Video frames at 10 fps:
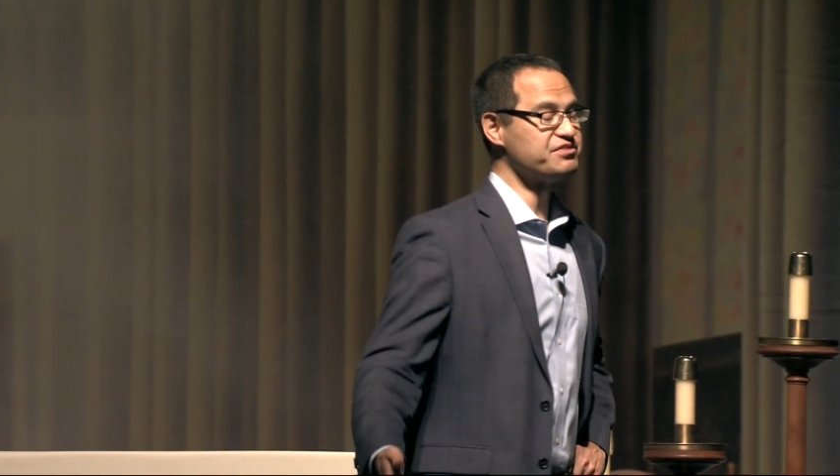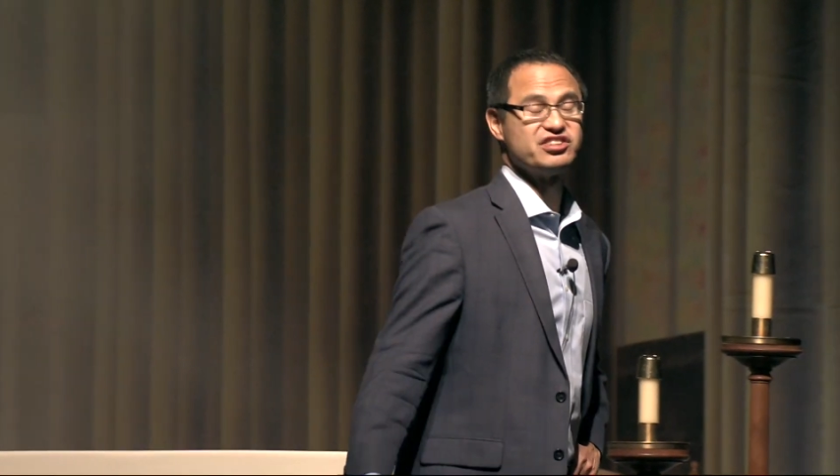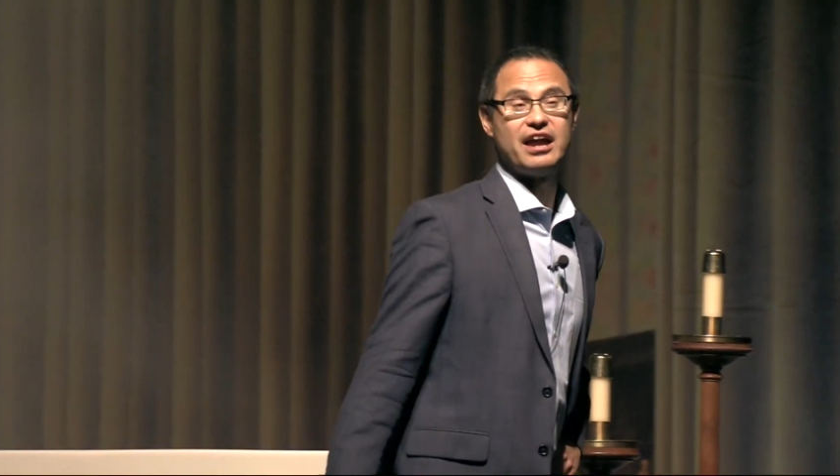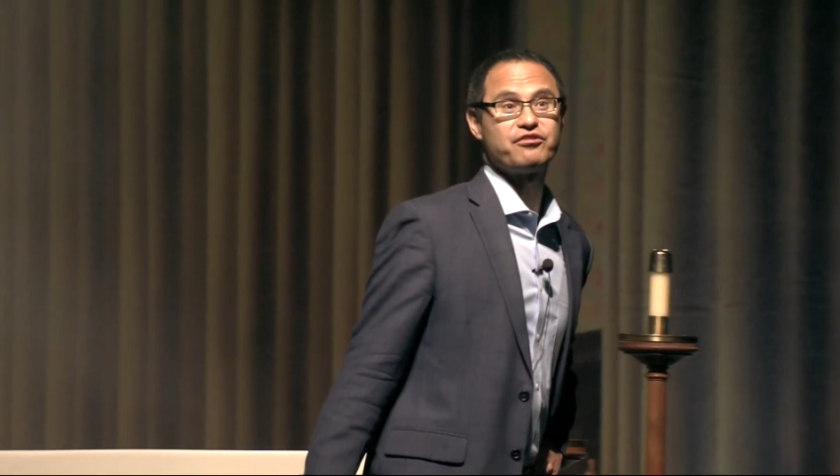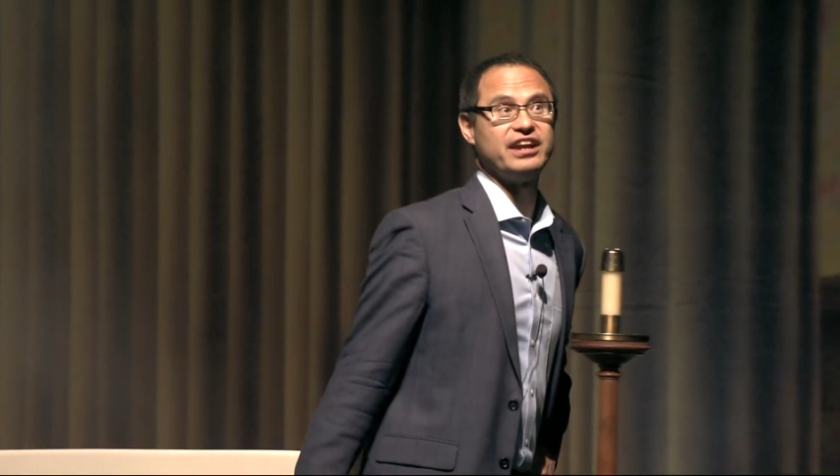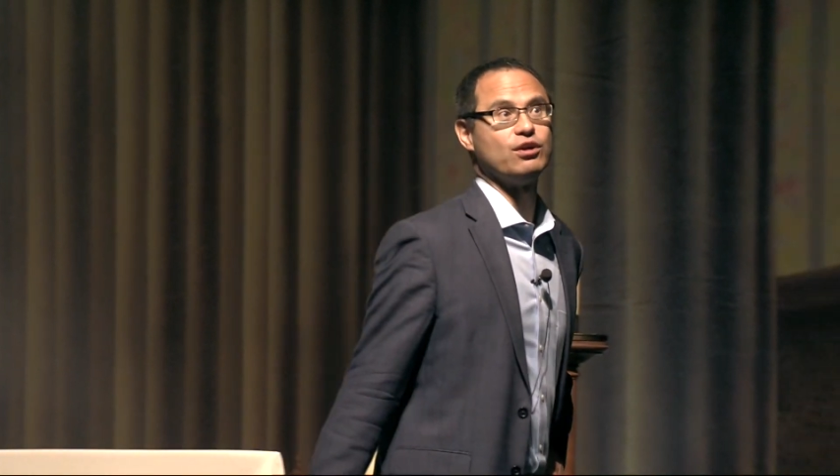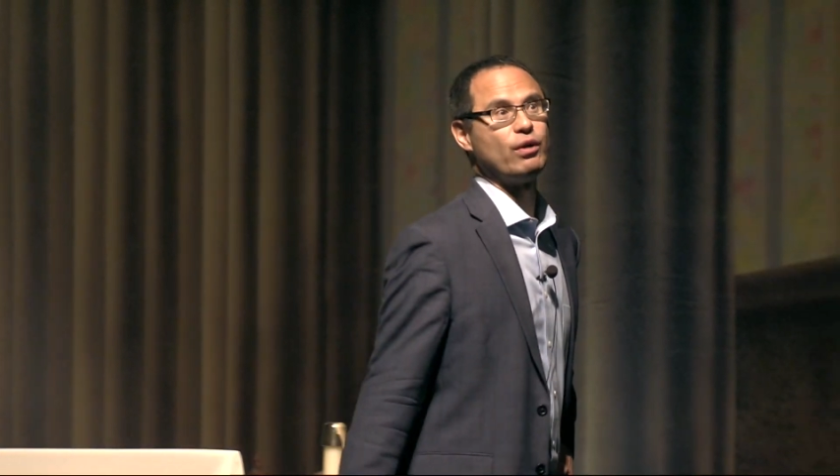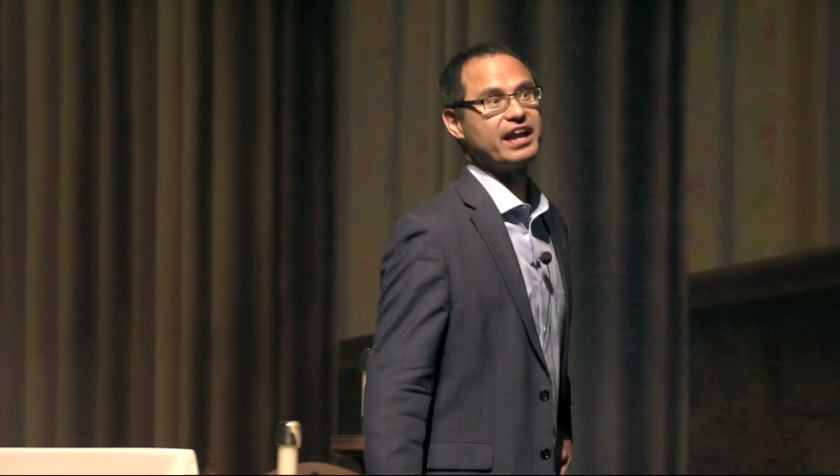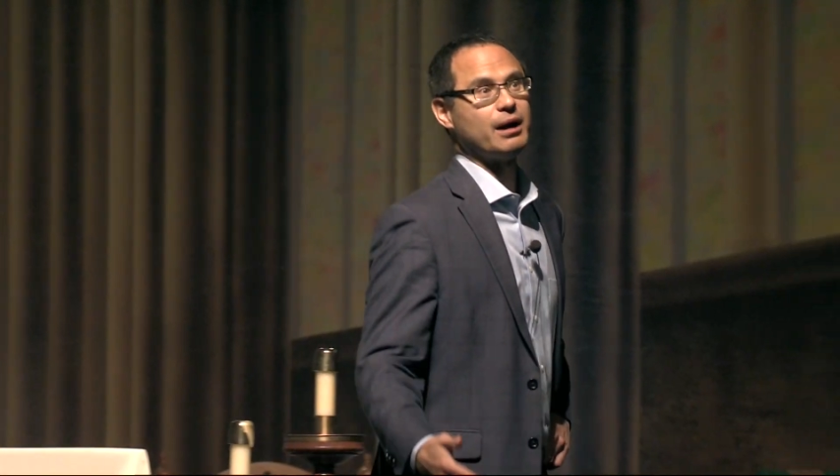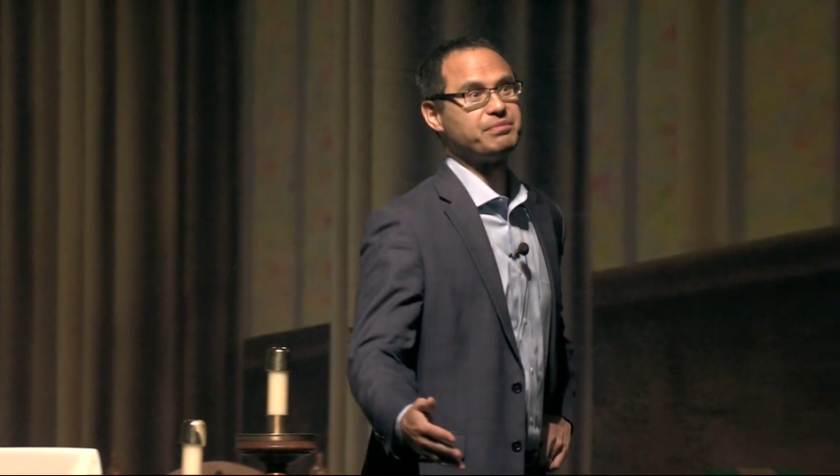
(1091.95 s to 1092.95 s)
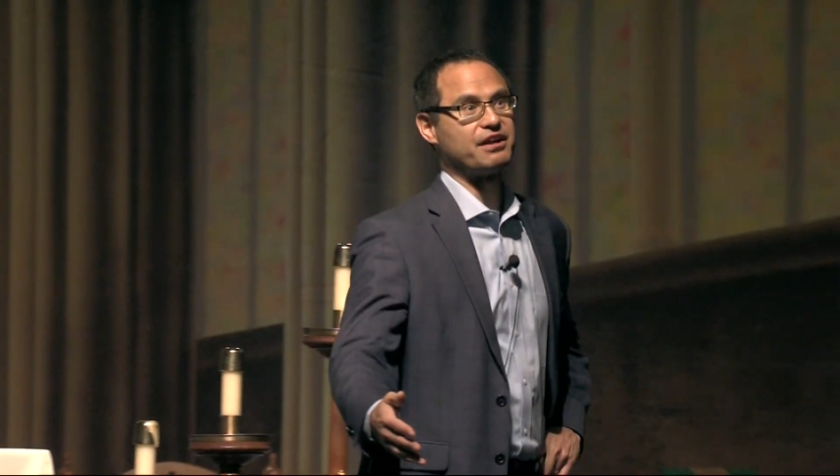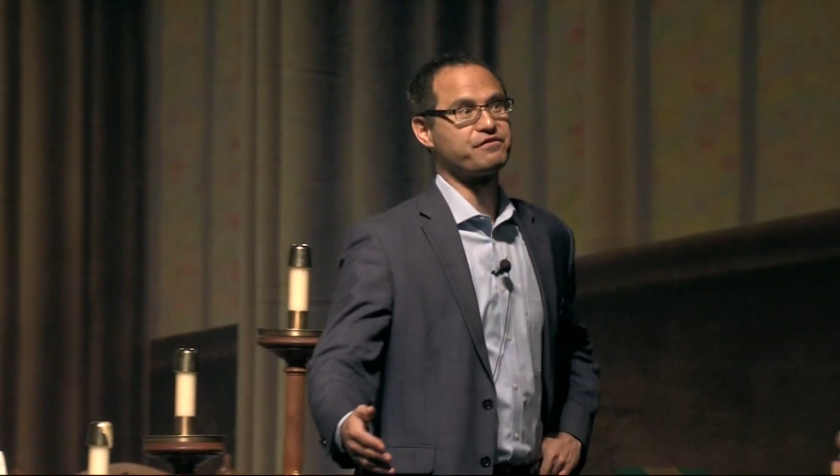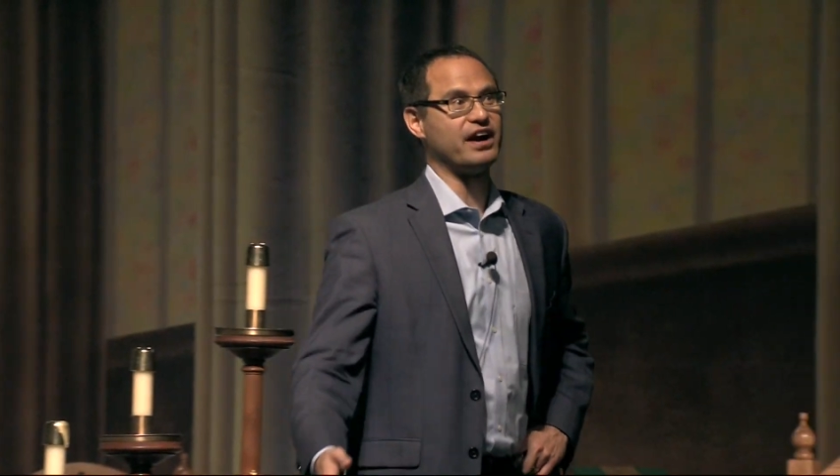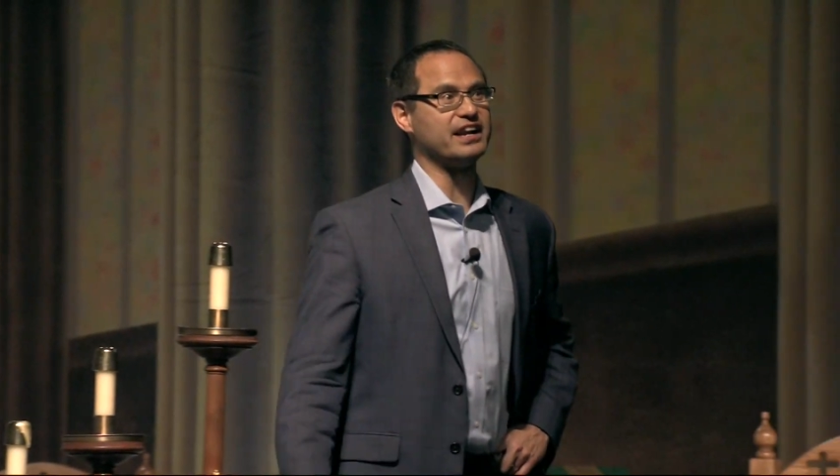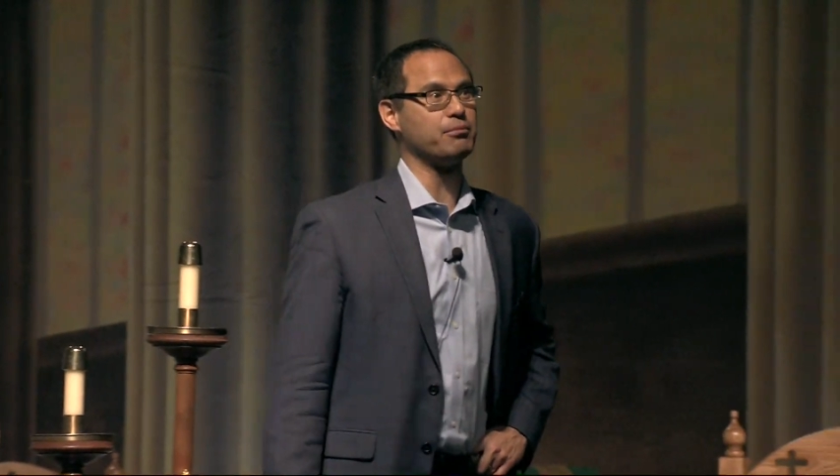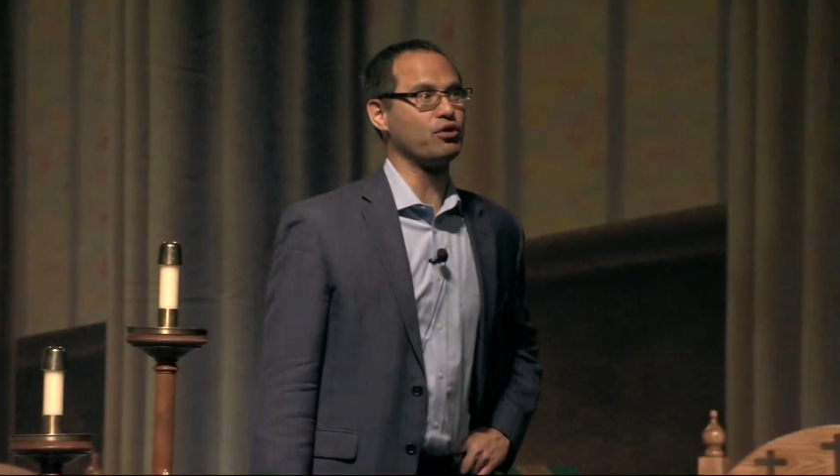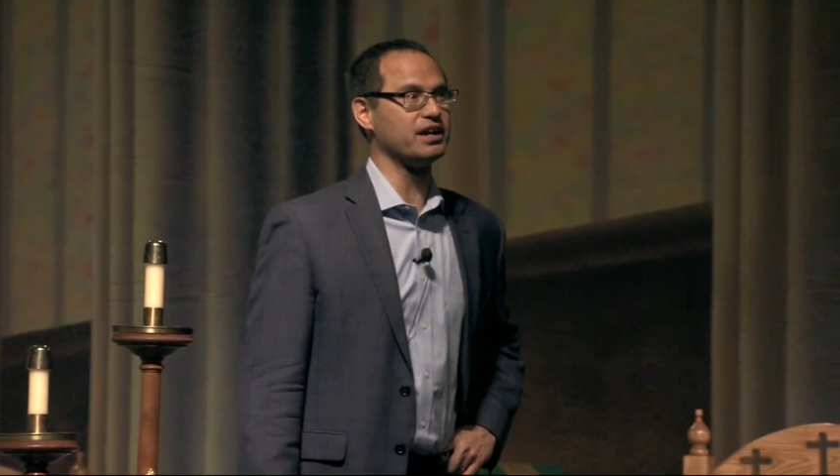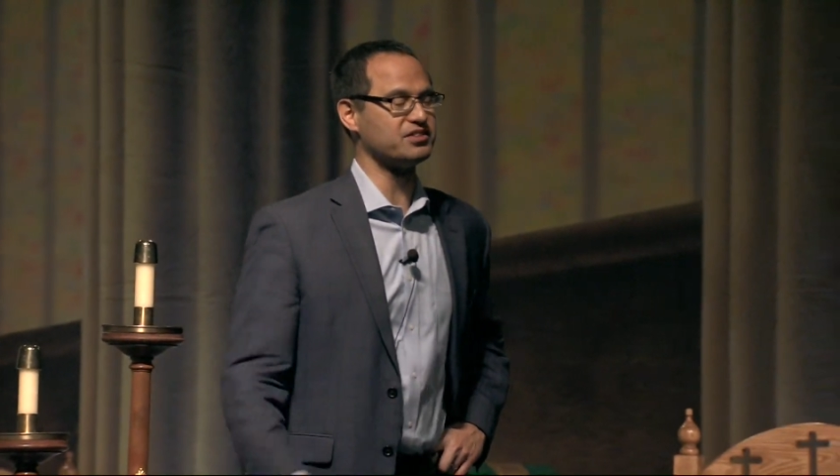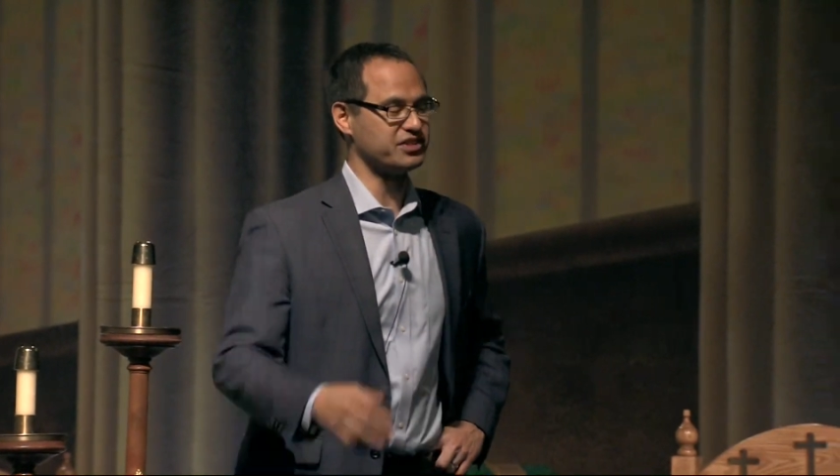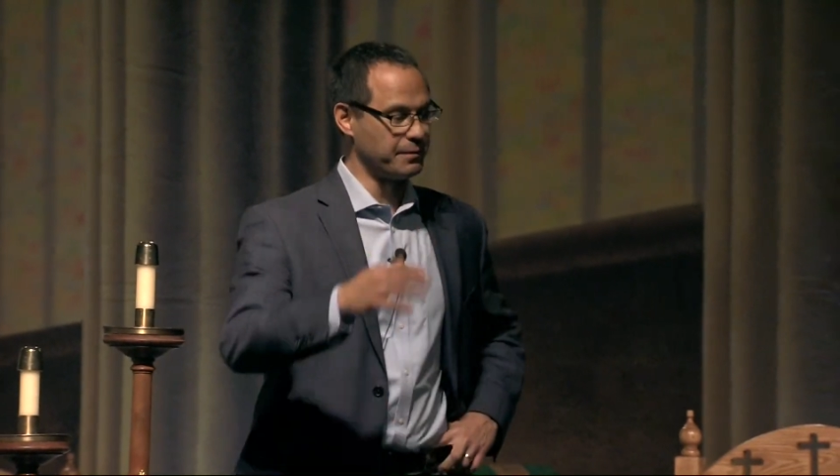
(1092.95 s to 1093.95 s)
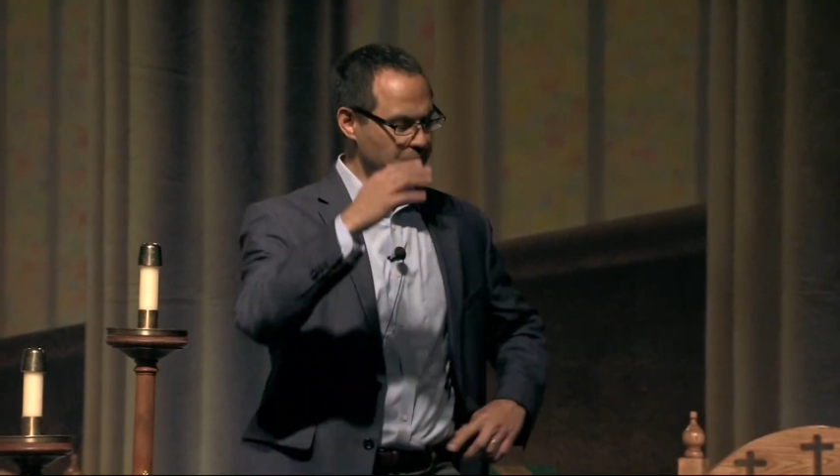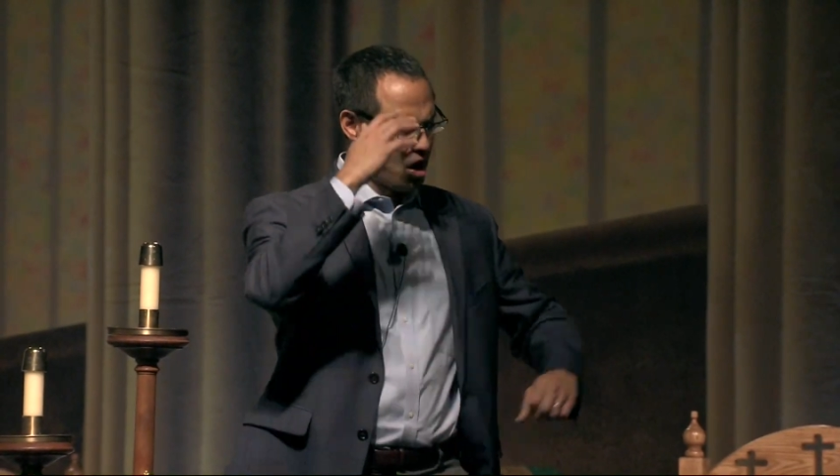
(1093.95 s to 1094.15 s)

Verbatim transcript: of Cyrene wake up that Friday morning and say,